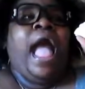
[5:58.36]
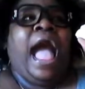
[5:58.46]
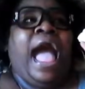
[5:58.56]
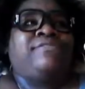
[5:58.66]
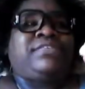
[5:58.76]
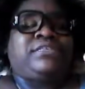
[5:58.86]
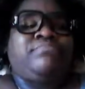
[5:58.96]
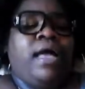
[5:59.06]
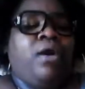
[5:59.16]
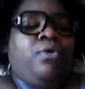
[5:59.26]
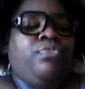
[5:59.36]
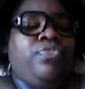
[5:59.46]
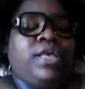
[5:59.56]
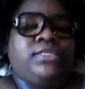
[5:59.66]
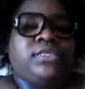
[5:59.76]
I've smelled
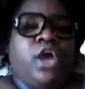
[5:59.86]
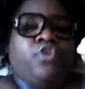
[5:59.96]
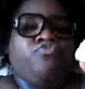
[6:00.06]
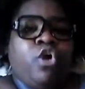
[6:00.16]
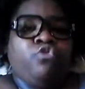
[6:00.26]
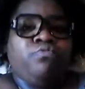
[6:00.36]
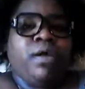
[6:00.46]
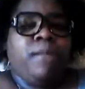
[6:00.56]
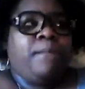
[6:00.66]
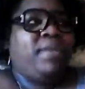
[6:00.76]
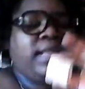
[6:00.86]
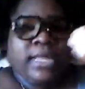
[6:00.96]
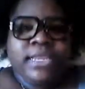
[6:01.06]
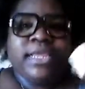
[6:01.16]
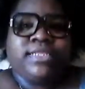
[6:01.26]
this aroma
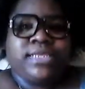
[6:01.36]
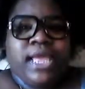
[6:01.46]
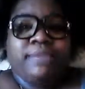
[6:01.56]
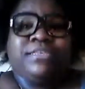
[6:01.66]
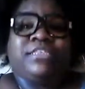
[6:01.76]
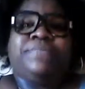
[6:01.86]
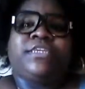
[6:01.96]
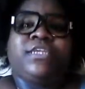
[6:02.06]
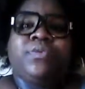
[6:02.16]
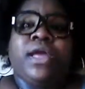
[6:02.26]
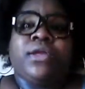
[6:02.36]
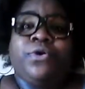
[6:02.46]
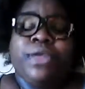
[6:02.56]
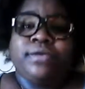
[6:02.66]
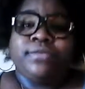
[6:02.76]
plenty of times, especially when I go down